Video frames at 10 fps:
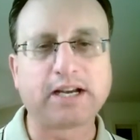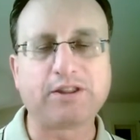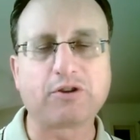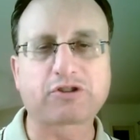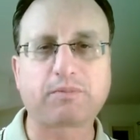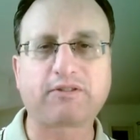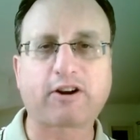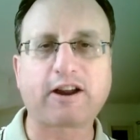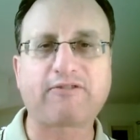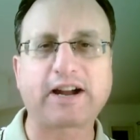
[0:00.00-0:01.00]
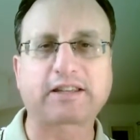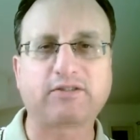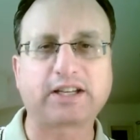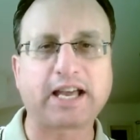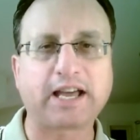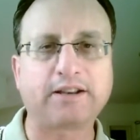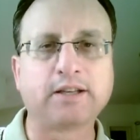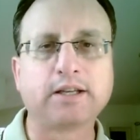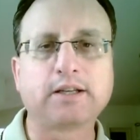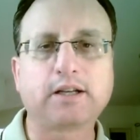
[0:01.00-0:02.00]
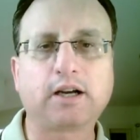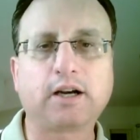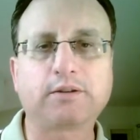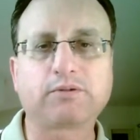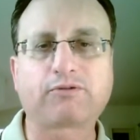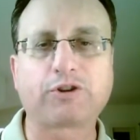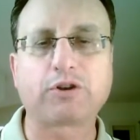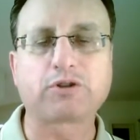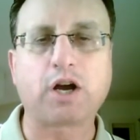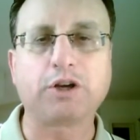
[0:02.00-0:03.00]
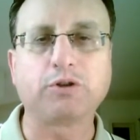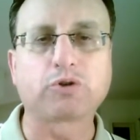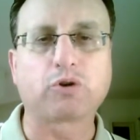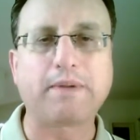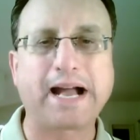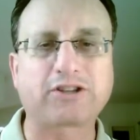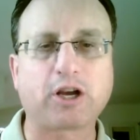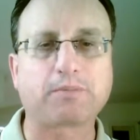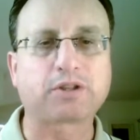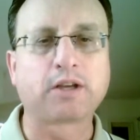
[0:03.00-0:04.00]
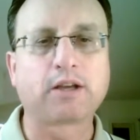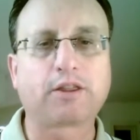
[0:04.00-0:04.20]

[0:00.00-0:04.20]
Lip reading: and those can be very effective again for those unusual matchups.